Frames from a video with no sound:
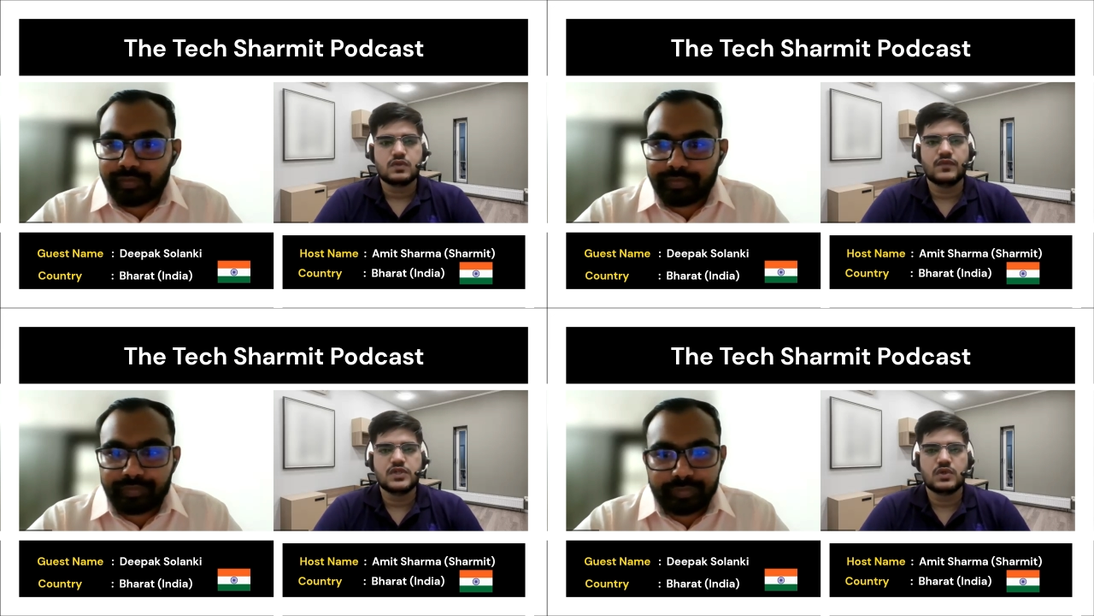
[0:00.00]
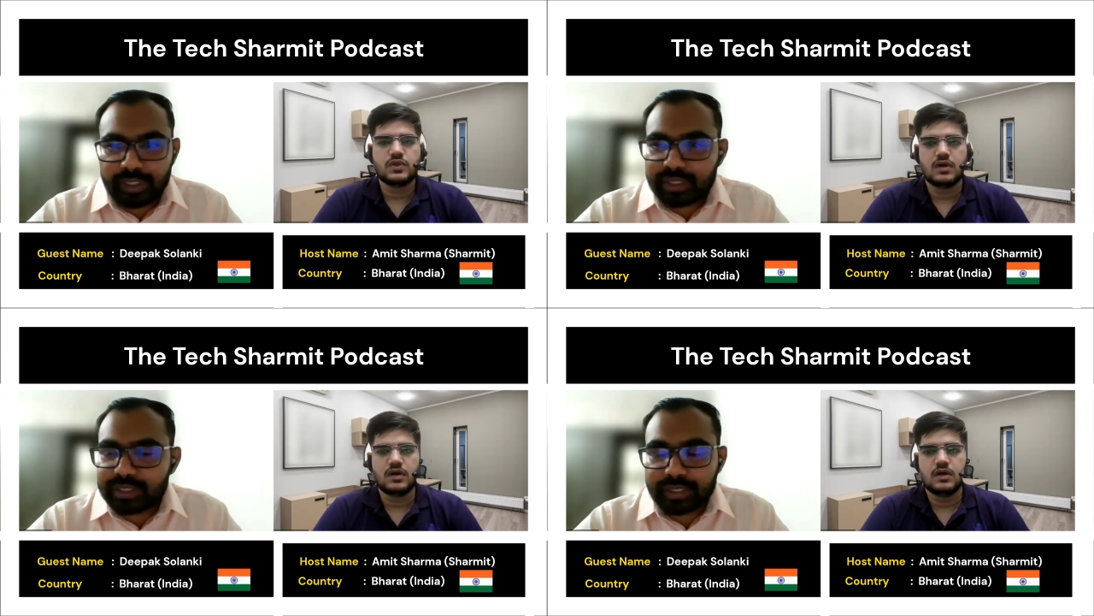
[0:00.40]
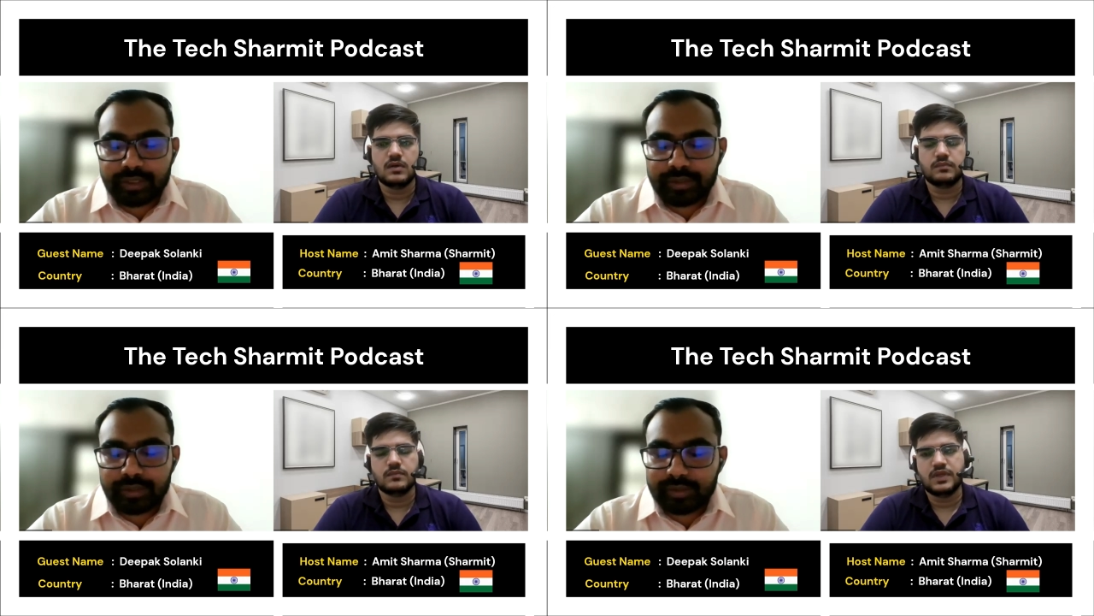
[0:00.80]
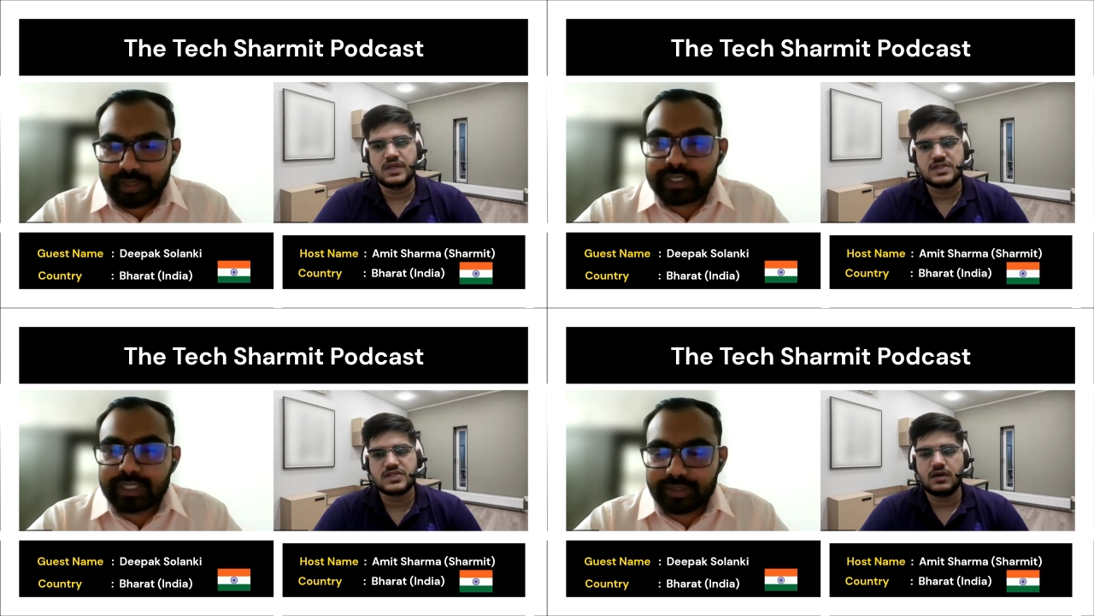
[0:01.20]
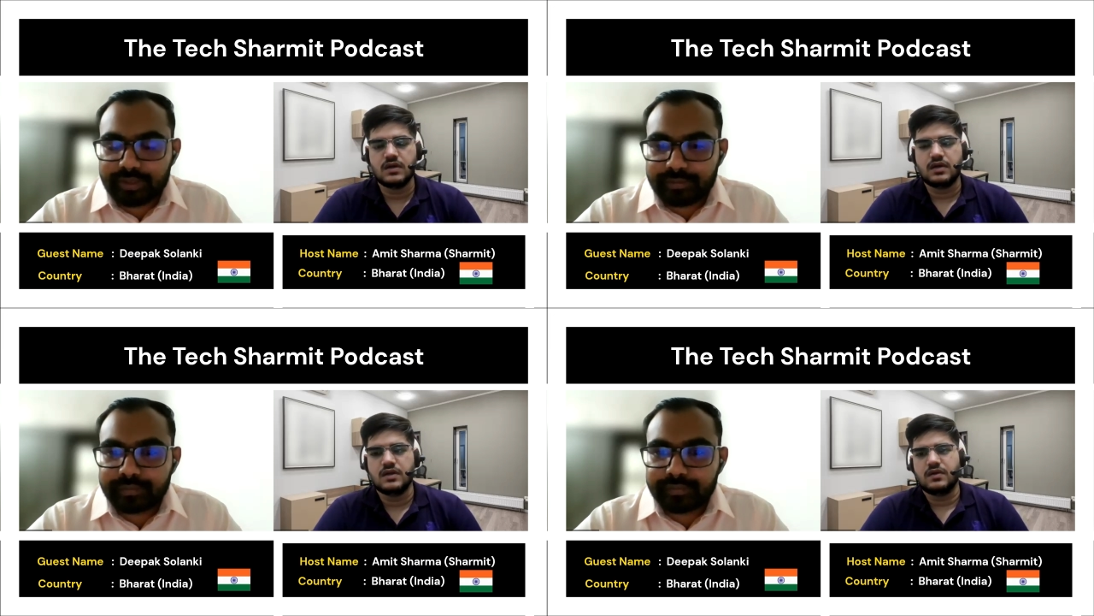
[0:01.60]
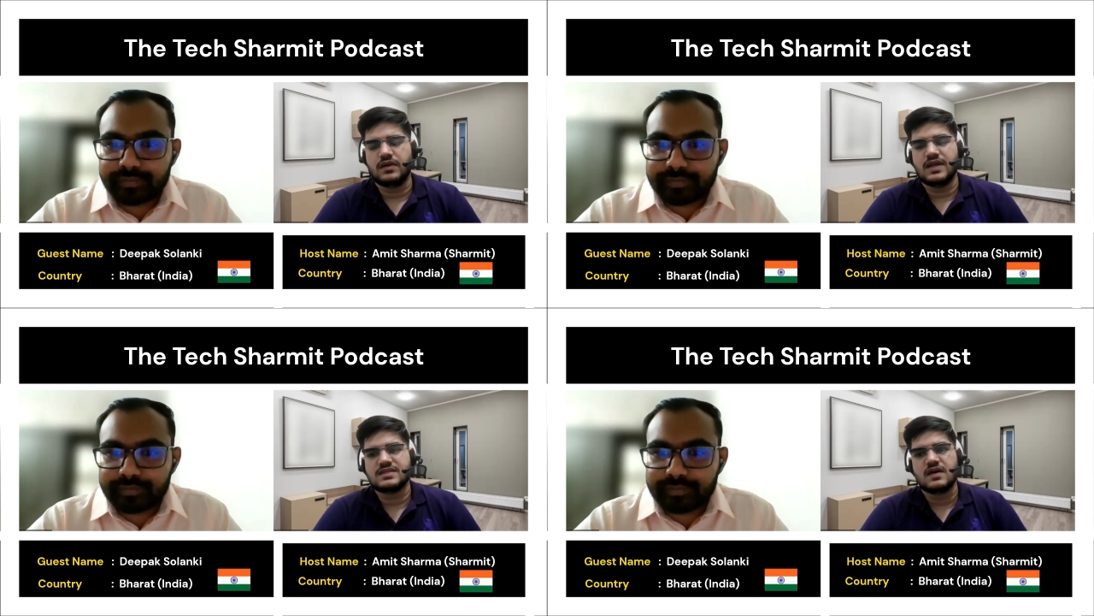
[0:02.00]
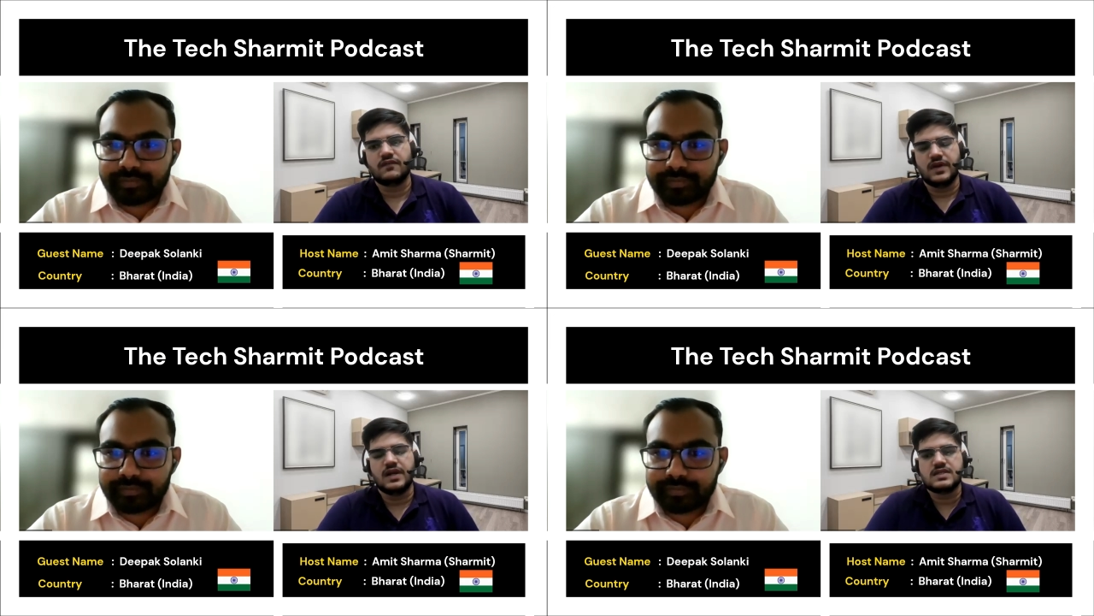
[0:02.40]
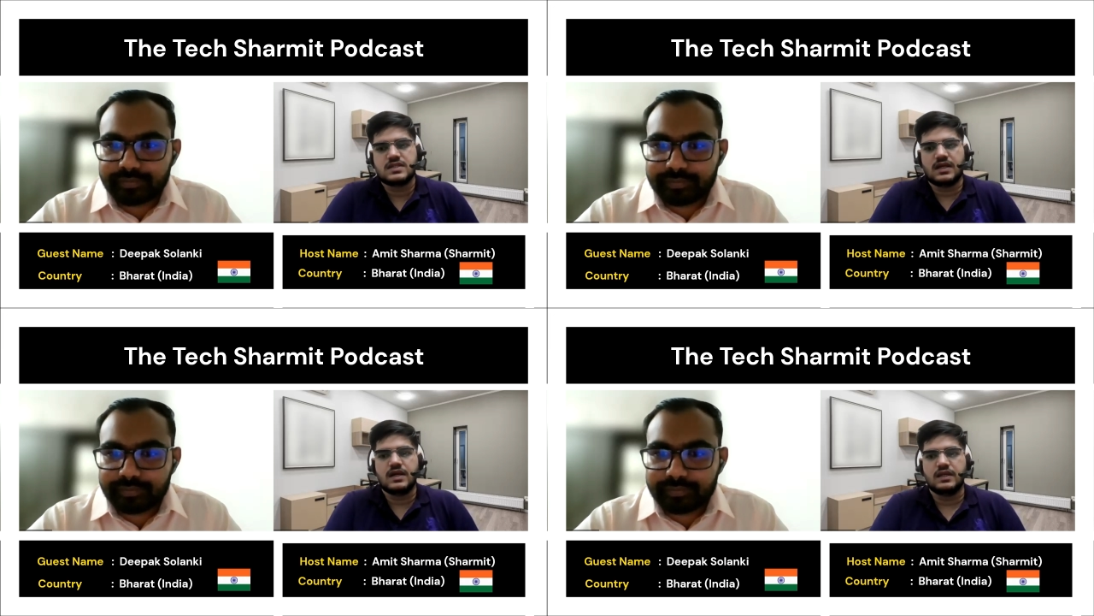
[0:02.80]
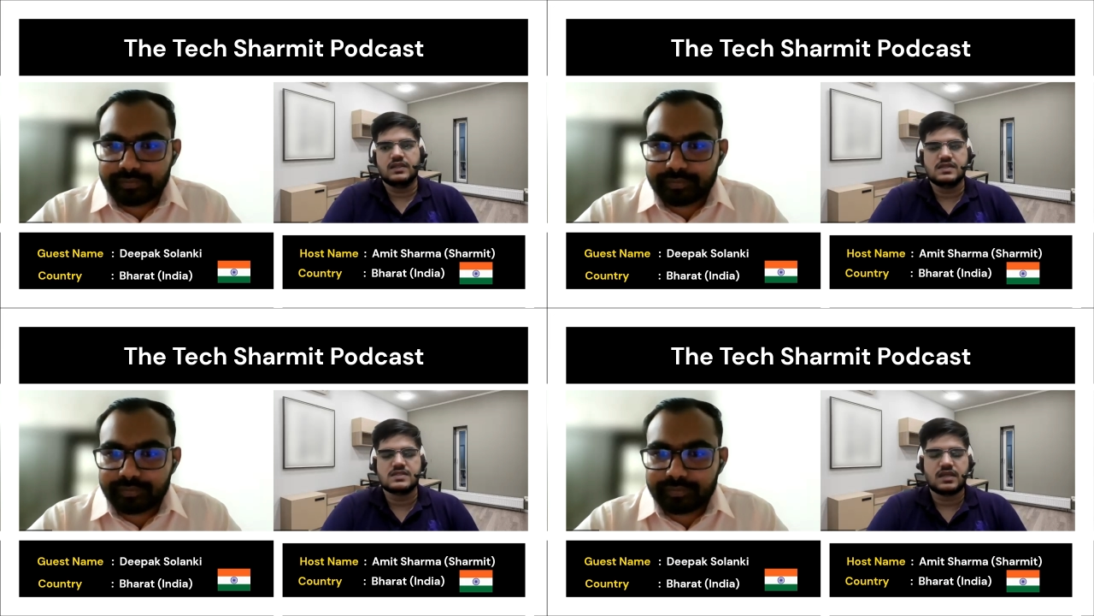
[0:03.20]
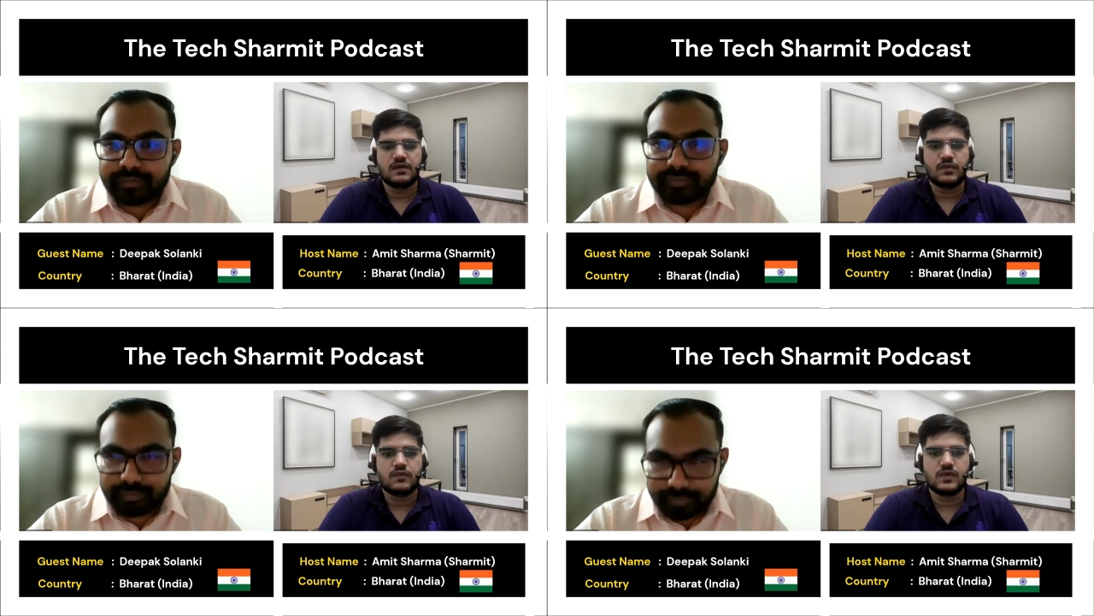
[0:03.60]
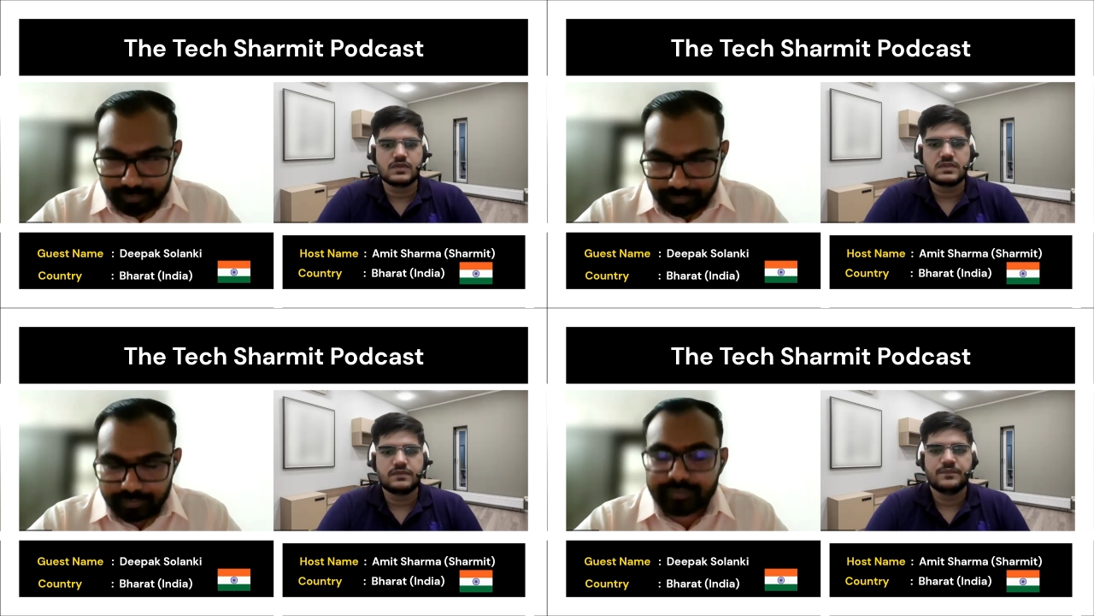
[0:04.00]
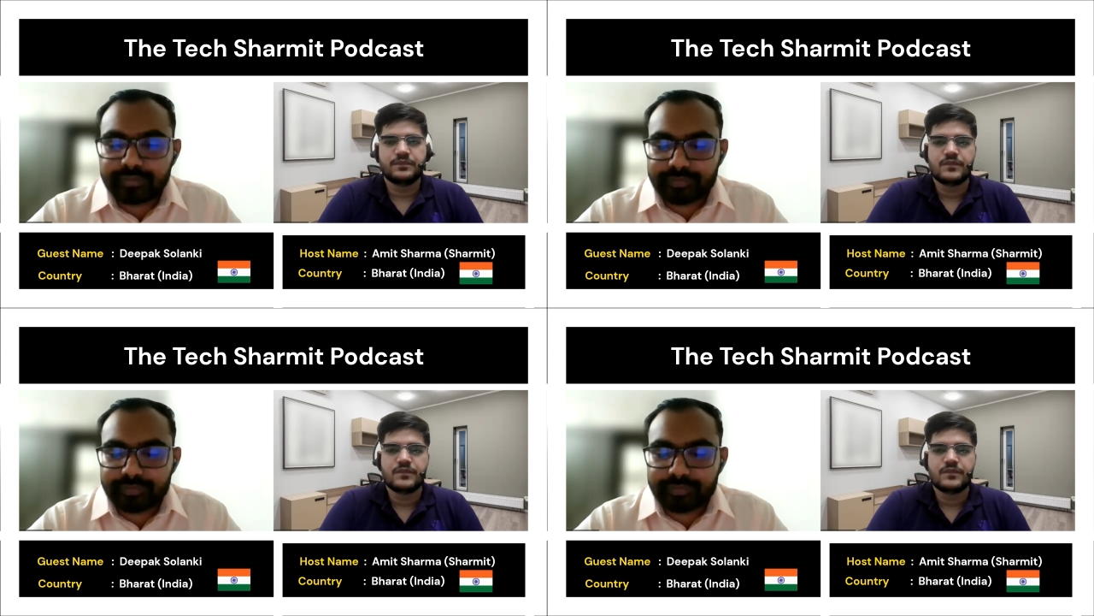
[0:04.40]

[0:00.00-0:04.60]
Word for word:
Speaker 1: So we should uh, reach uh, raise the awareness regarding these type of laws.